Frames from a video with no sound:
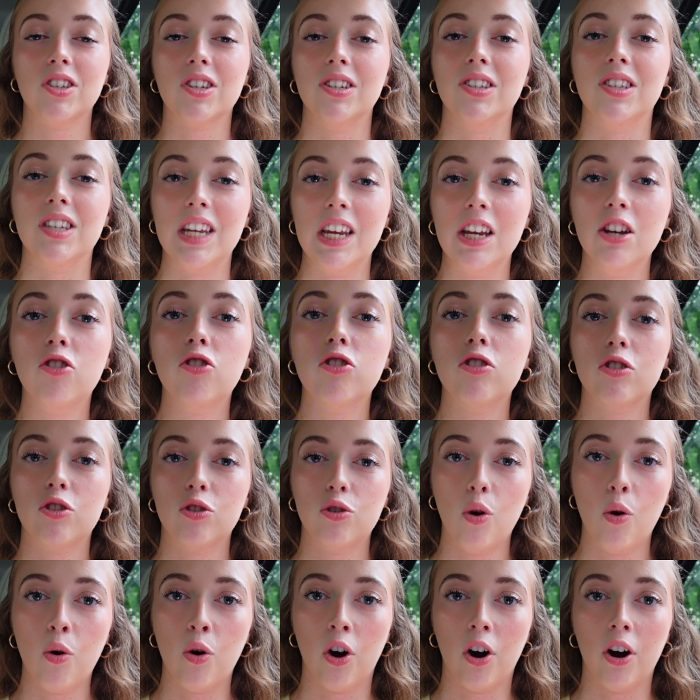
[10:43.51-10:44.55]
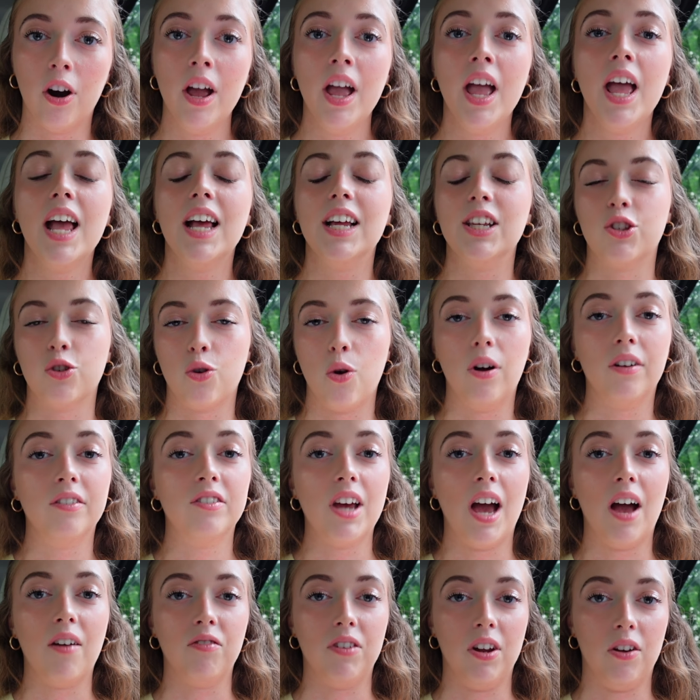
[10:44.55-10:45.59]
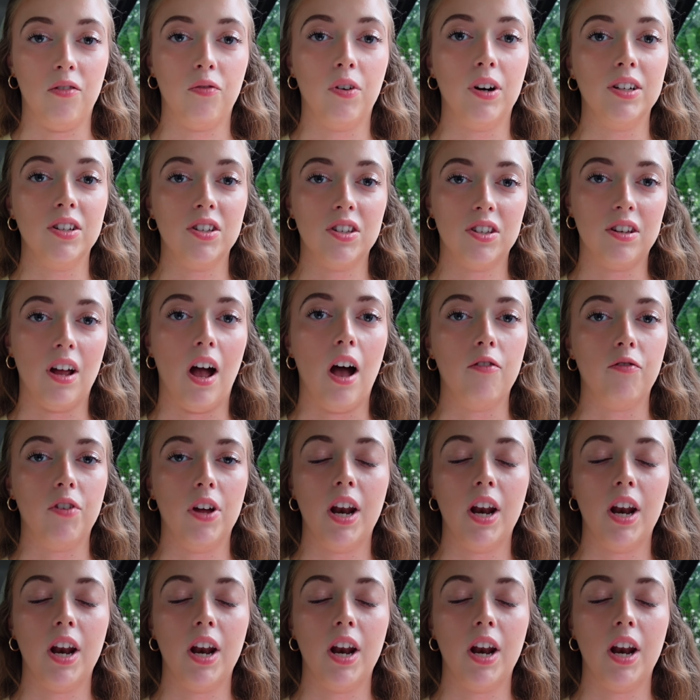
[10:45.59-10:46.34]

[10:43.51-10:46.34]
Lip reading: because each store is going to have different stuff.